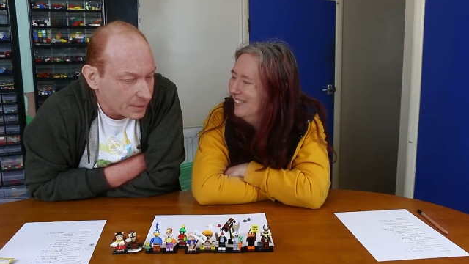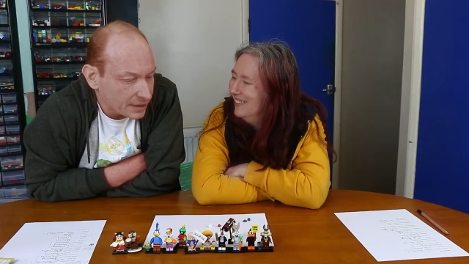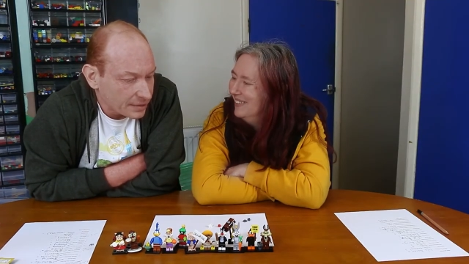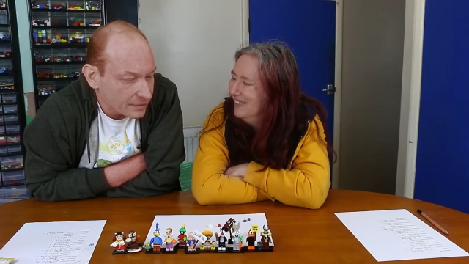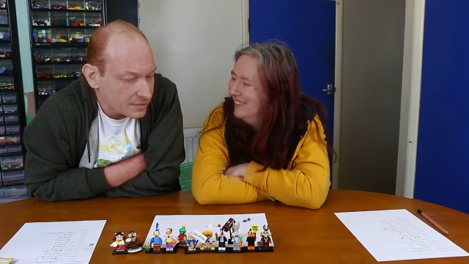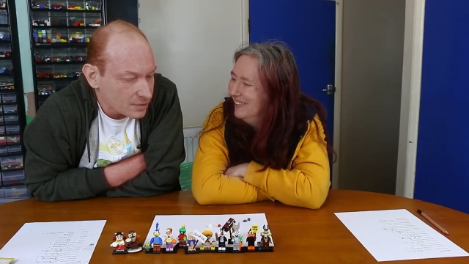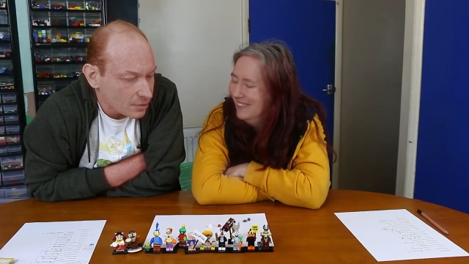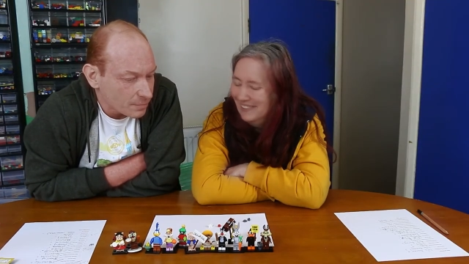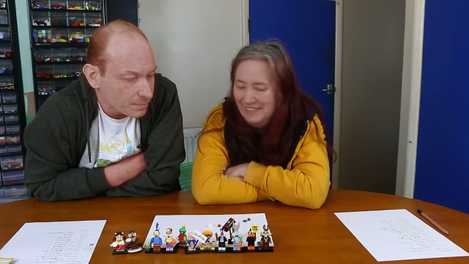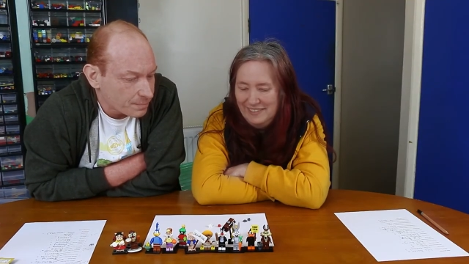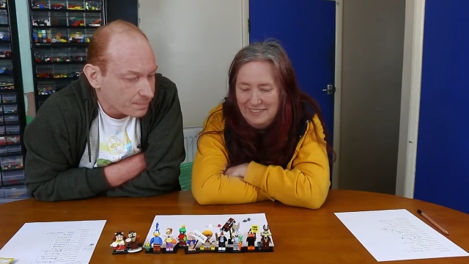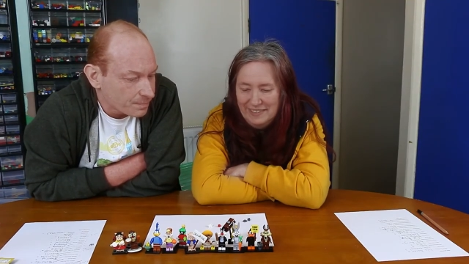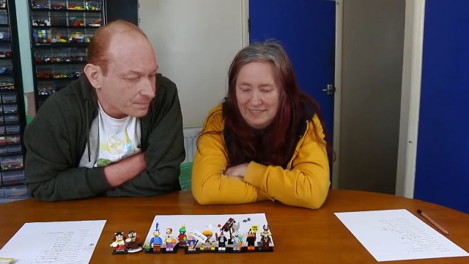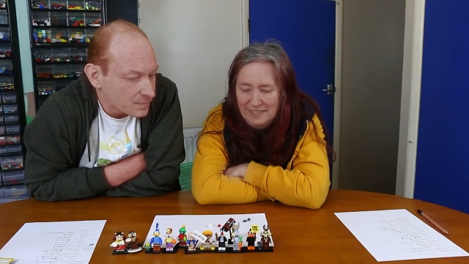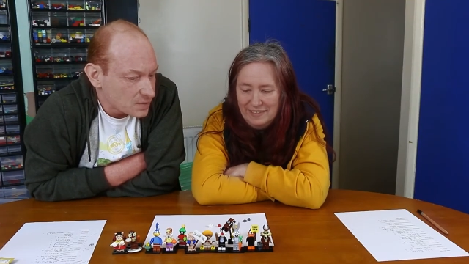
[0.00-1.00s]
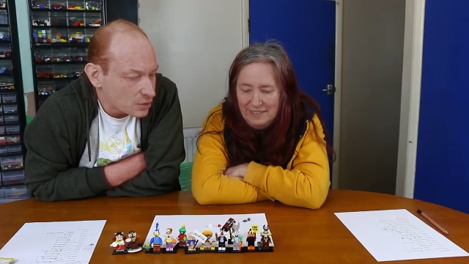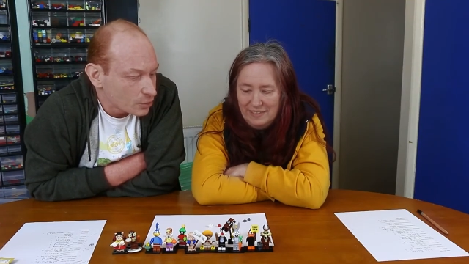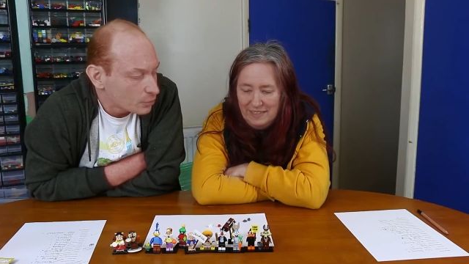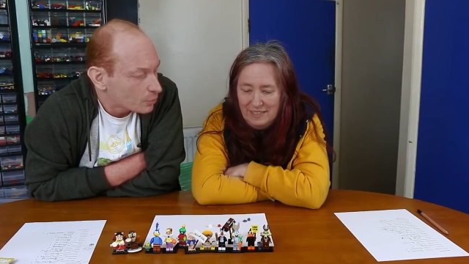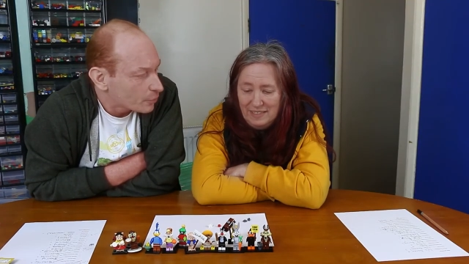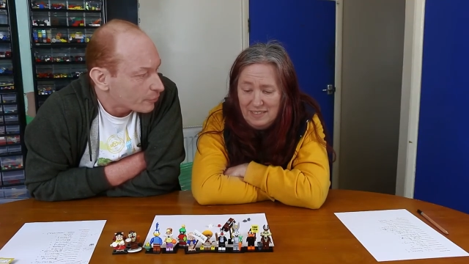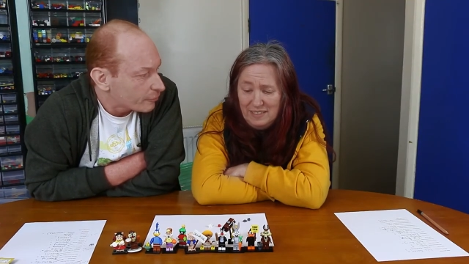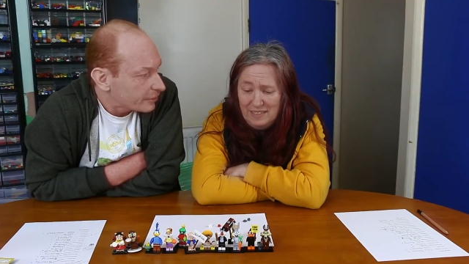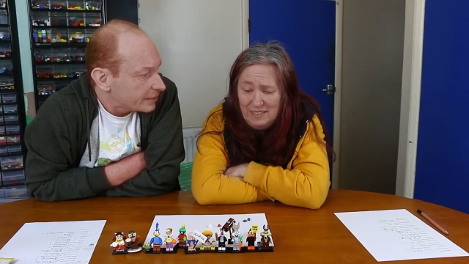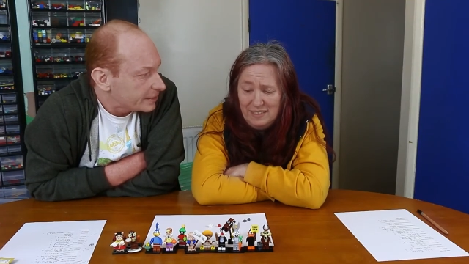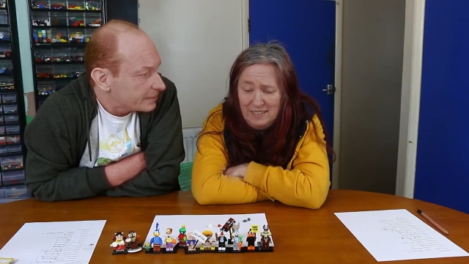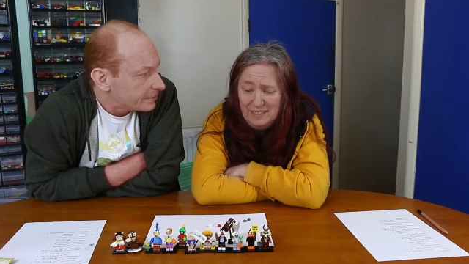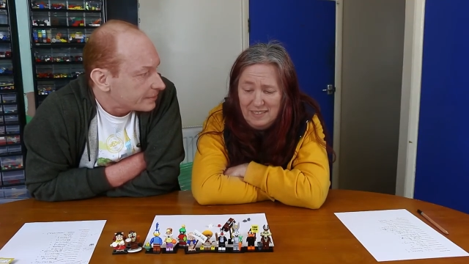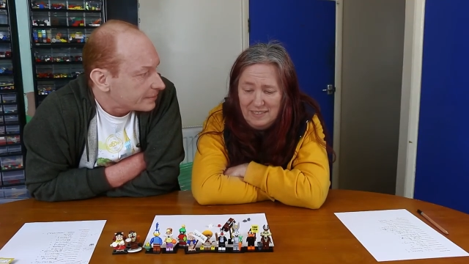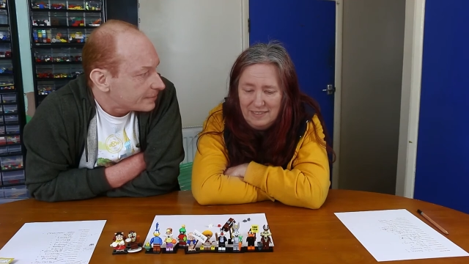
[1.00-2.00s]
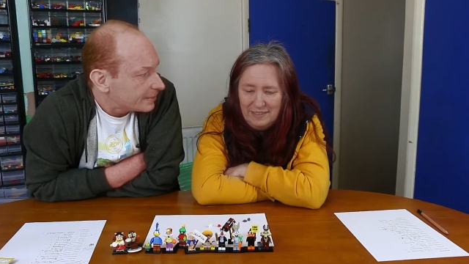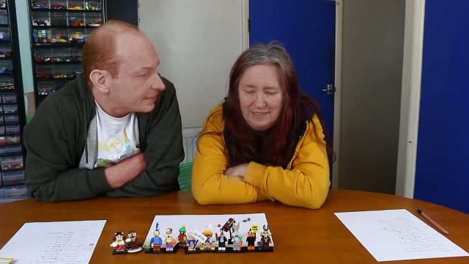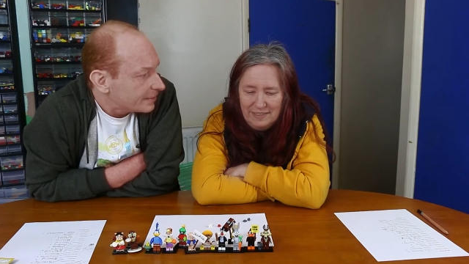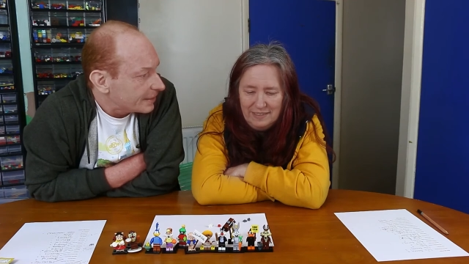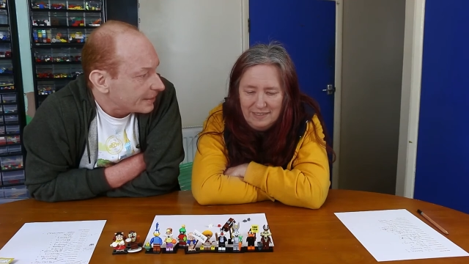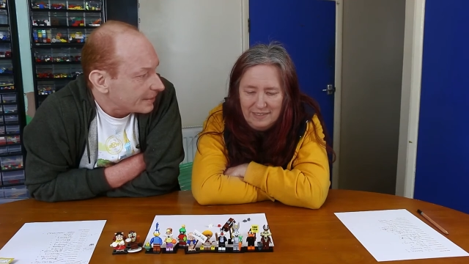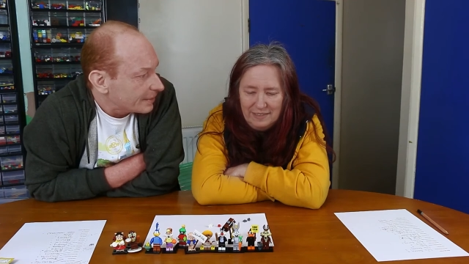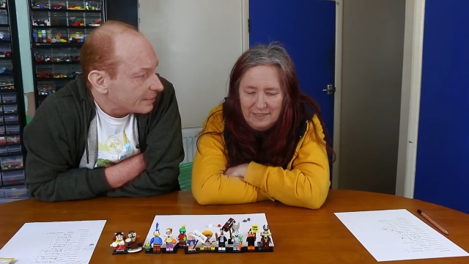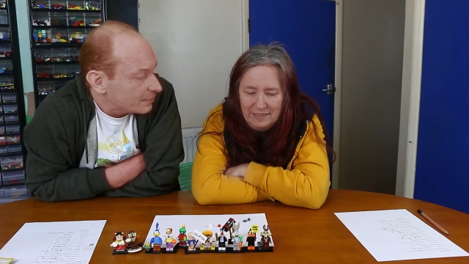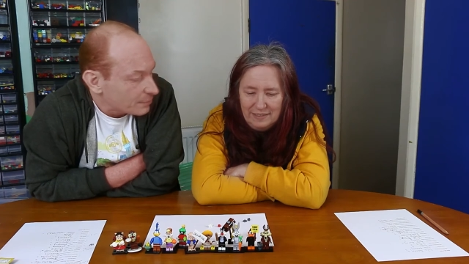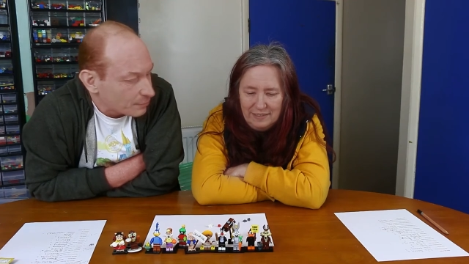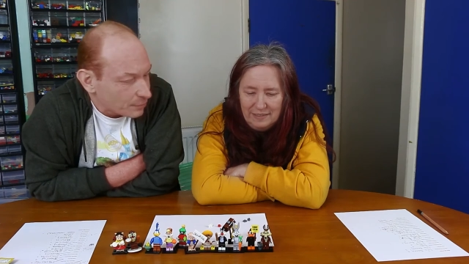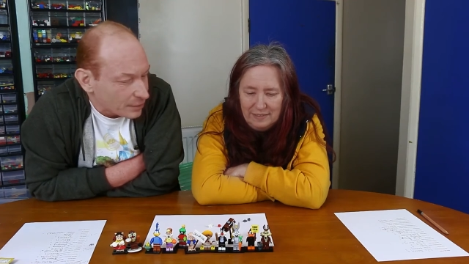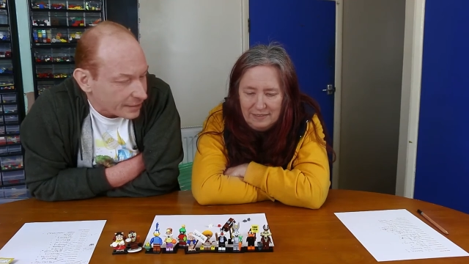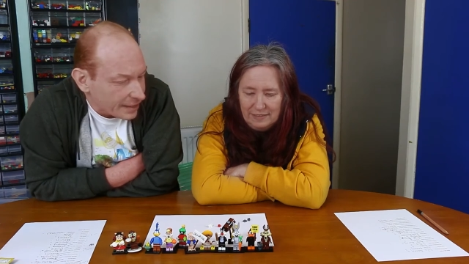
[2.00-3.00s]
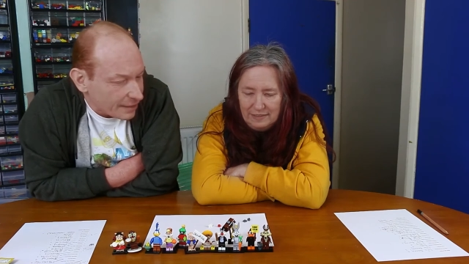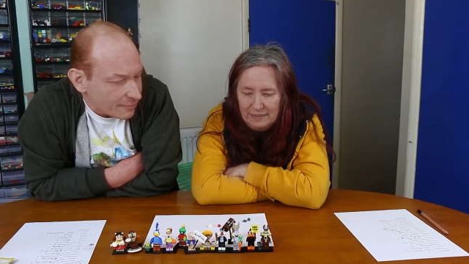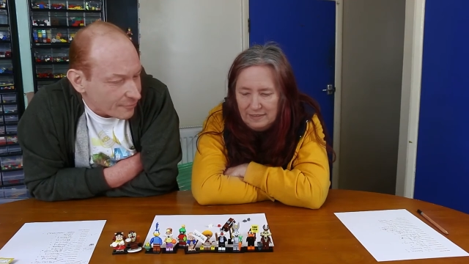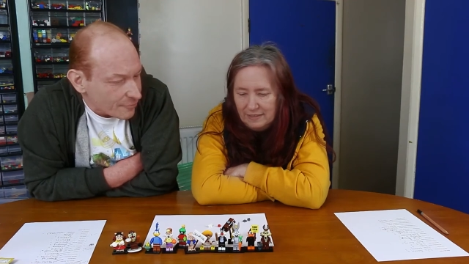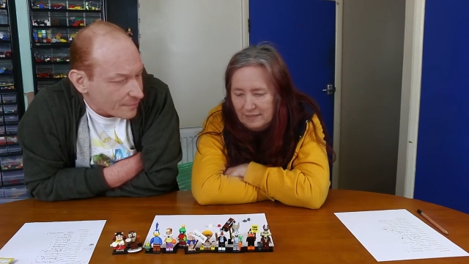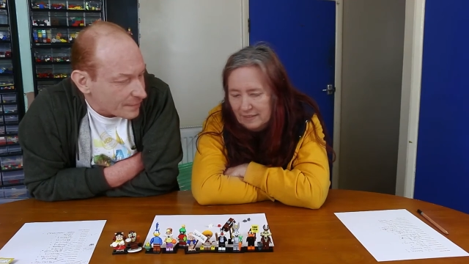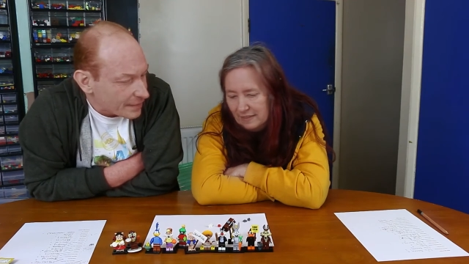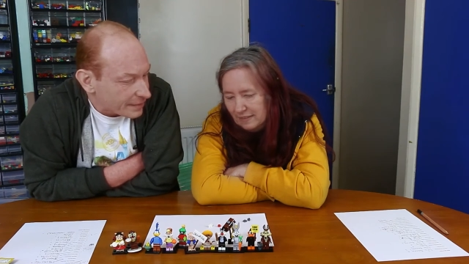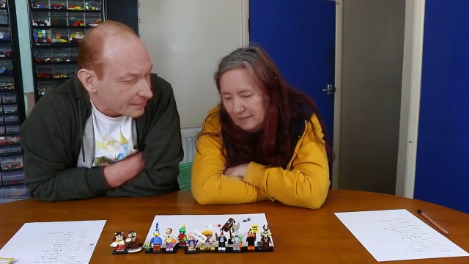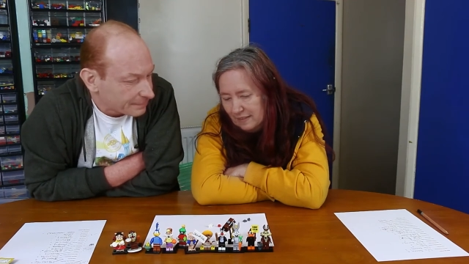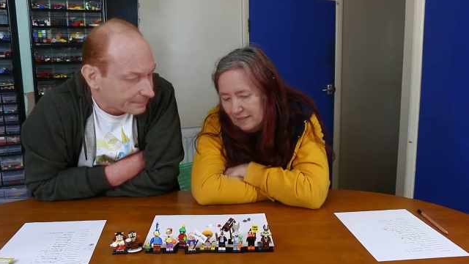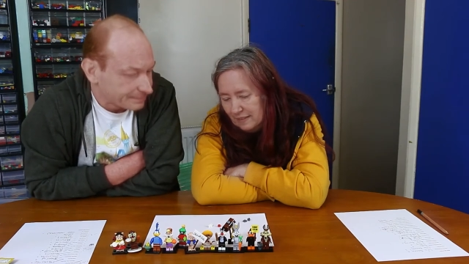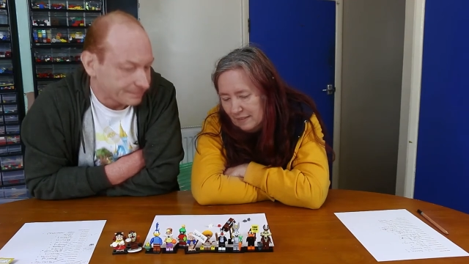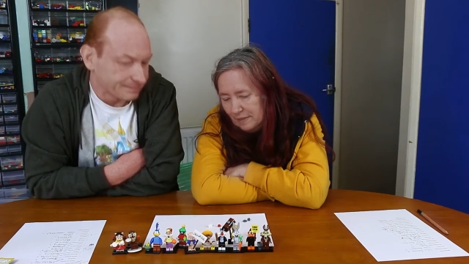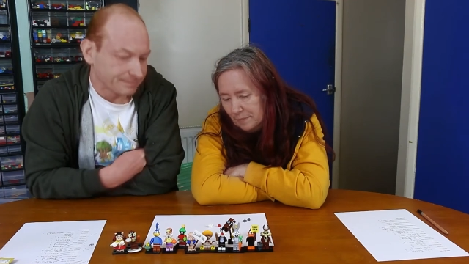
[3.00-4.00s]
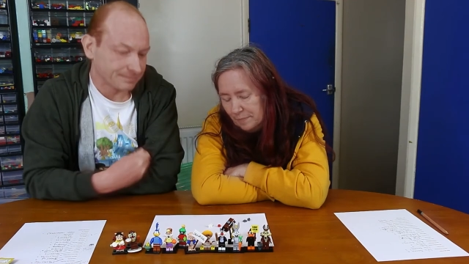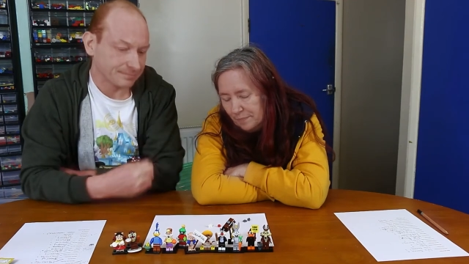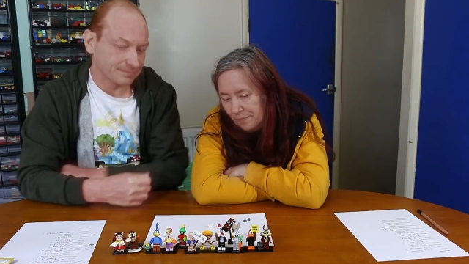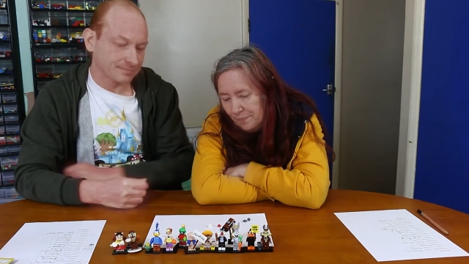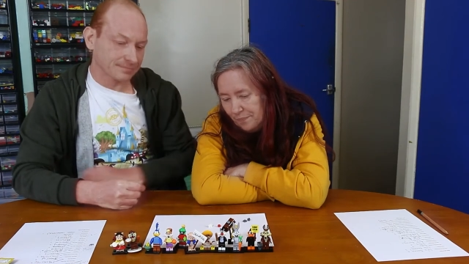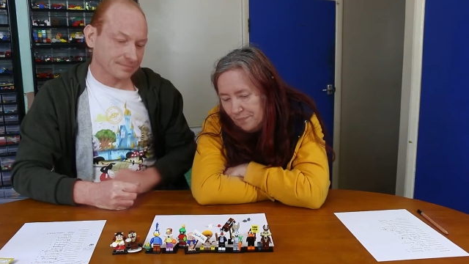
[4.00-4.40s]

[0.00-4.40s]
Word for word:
Speaker 1: pick your top two or three, Huh. and then work out from there. Um,